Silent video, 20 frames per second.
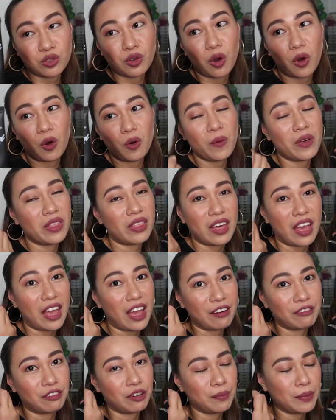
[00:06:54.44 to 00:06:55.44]
go with the
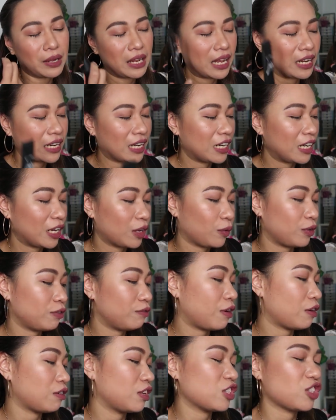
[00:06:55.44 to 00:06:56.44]
Bilena
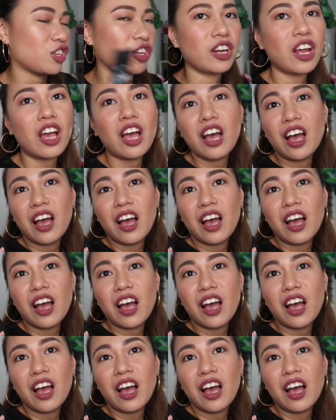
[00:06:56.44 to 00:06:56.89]
liquid foundation.